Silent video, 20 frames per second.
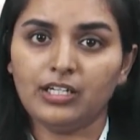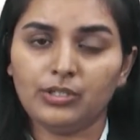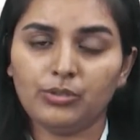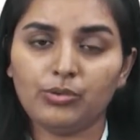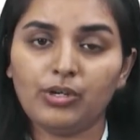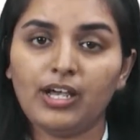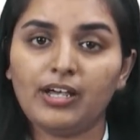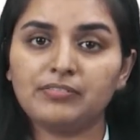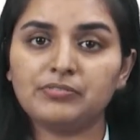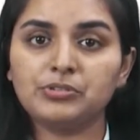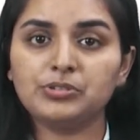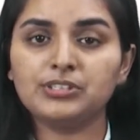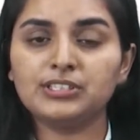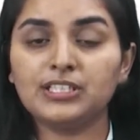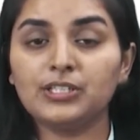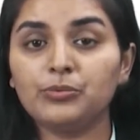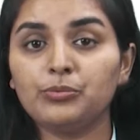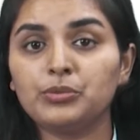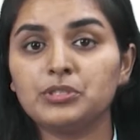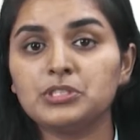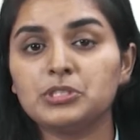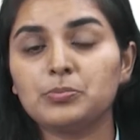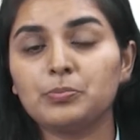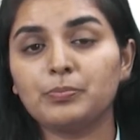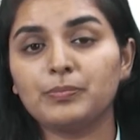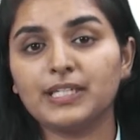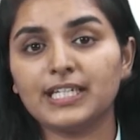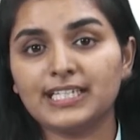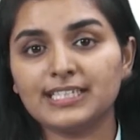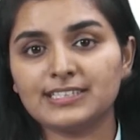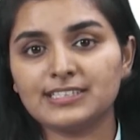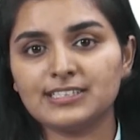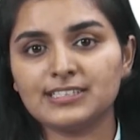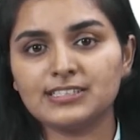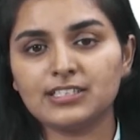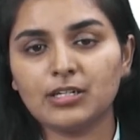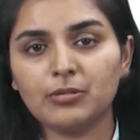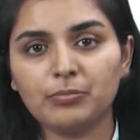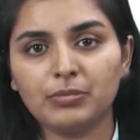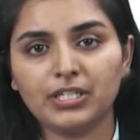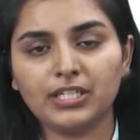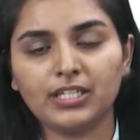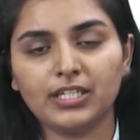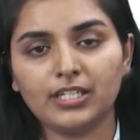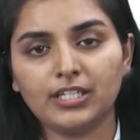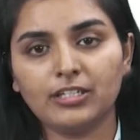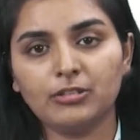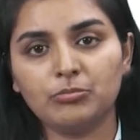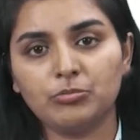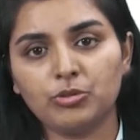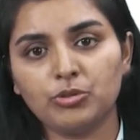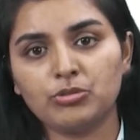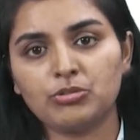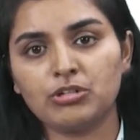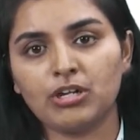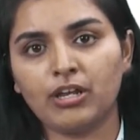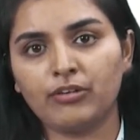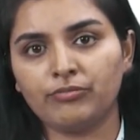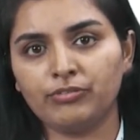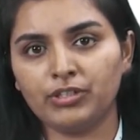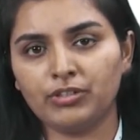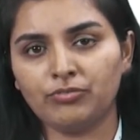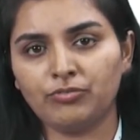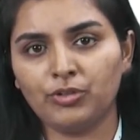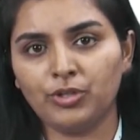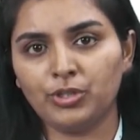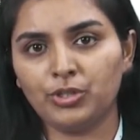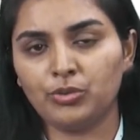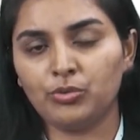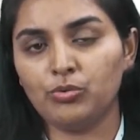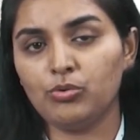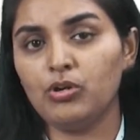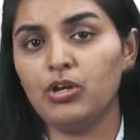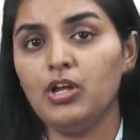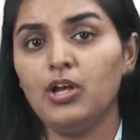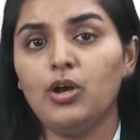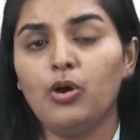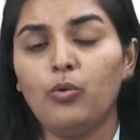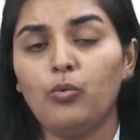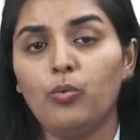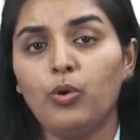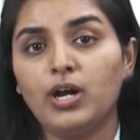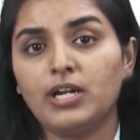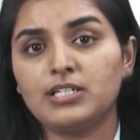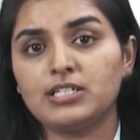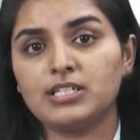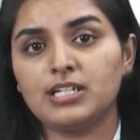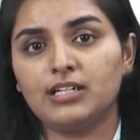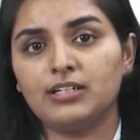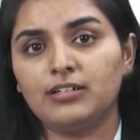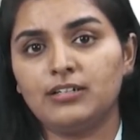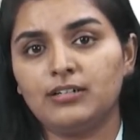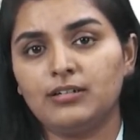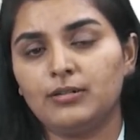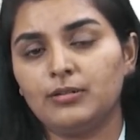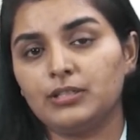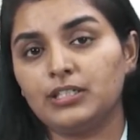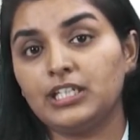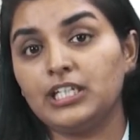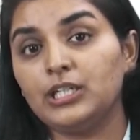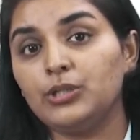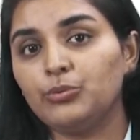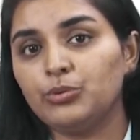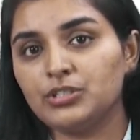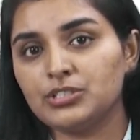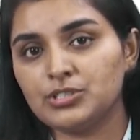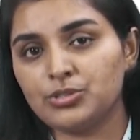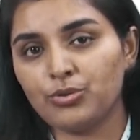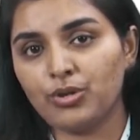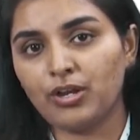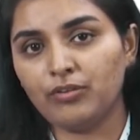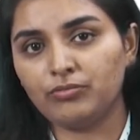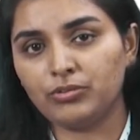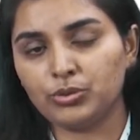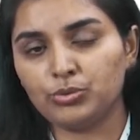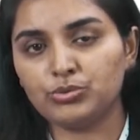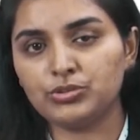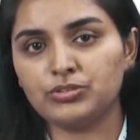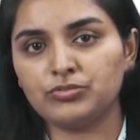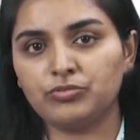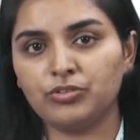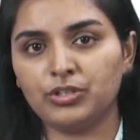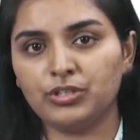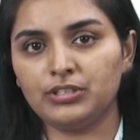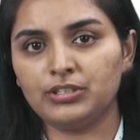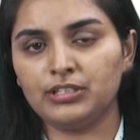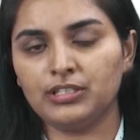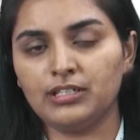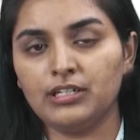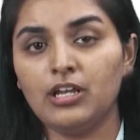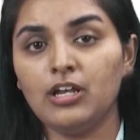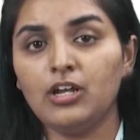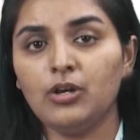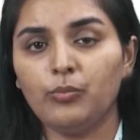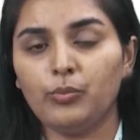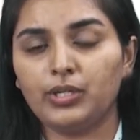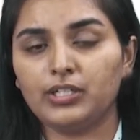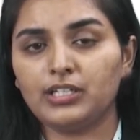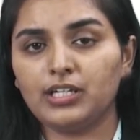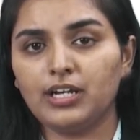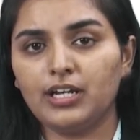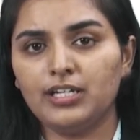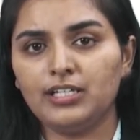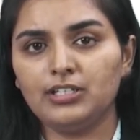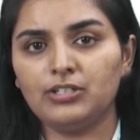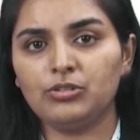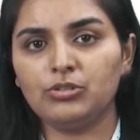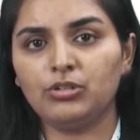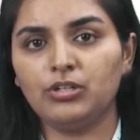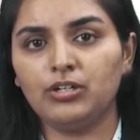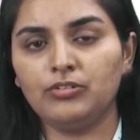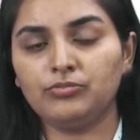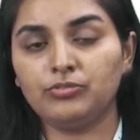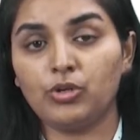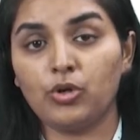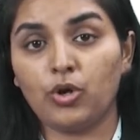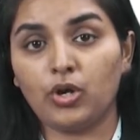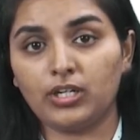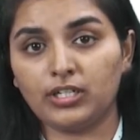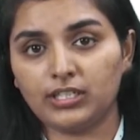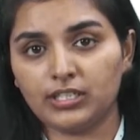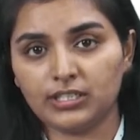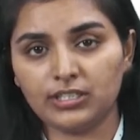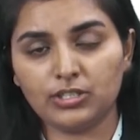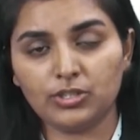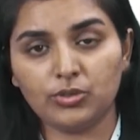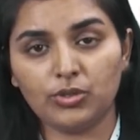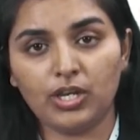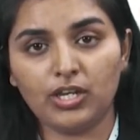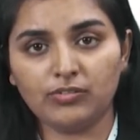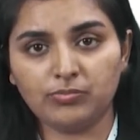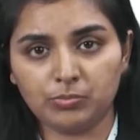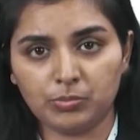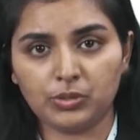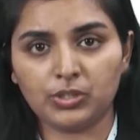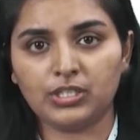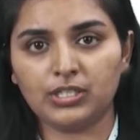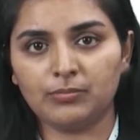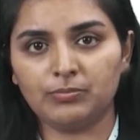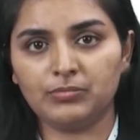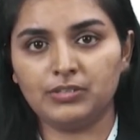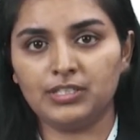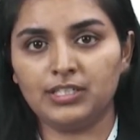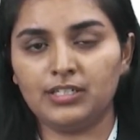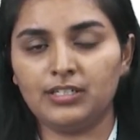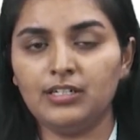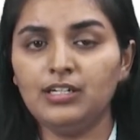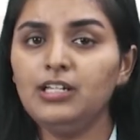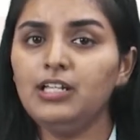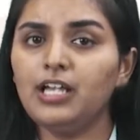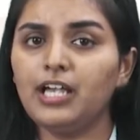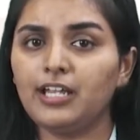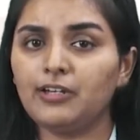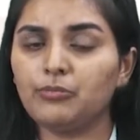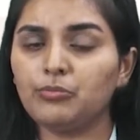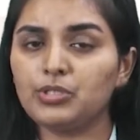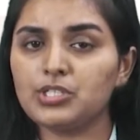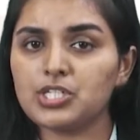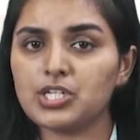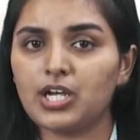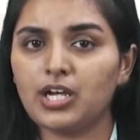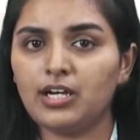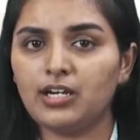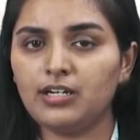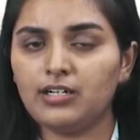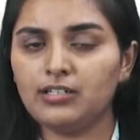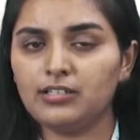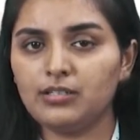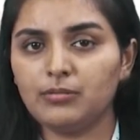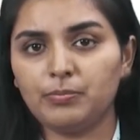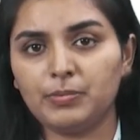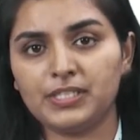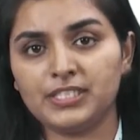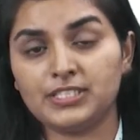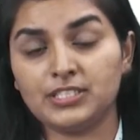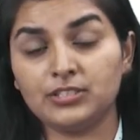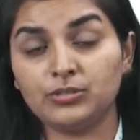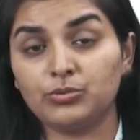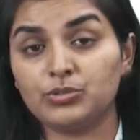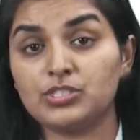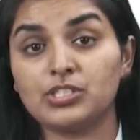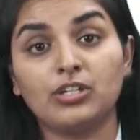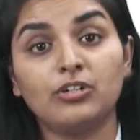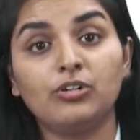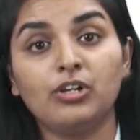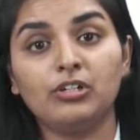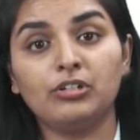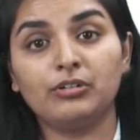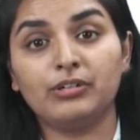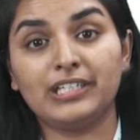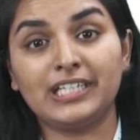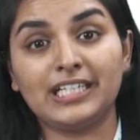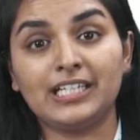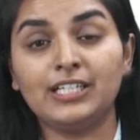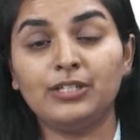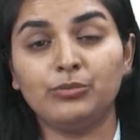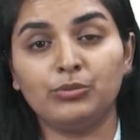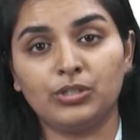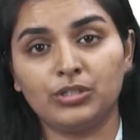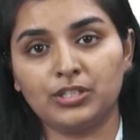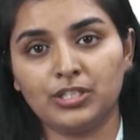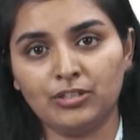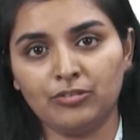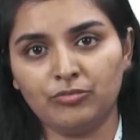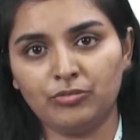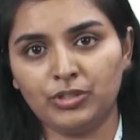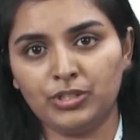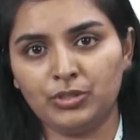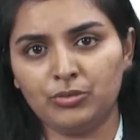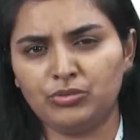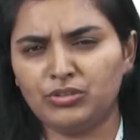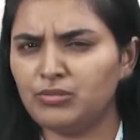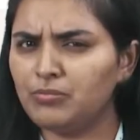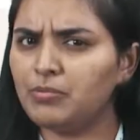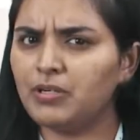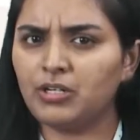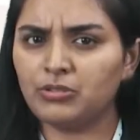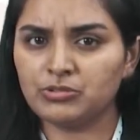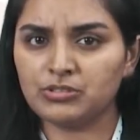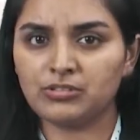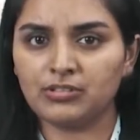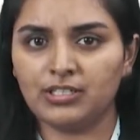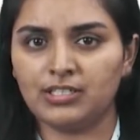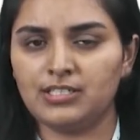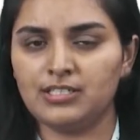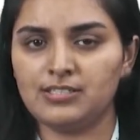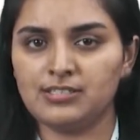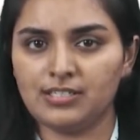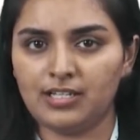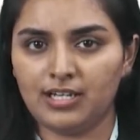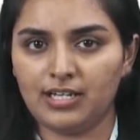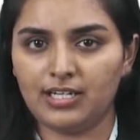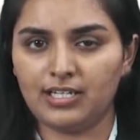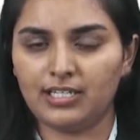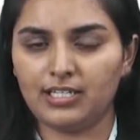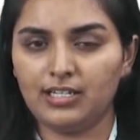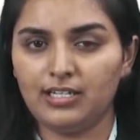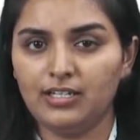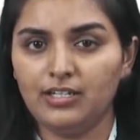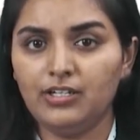You have to see which pages are bringing in more traffic for you, what keywords you have used for that, what kind of content you have put up there, and which are the pages which are not really working for you. The bounce rate is high.